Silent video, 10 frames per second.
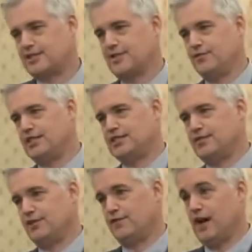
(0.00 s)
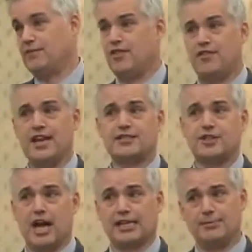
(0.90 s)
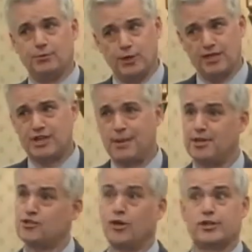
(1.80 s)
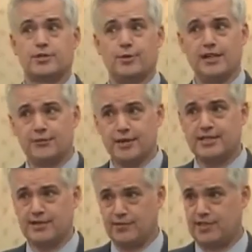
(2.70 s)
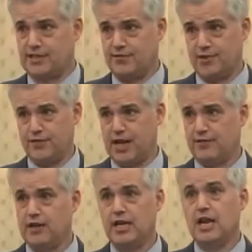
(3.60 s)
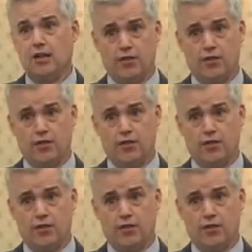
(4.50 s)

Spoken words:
1775, and then the next document we examine is August 23, 1775,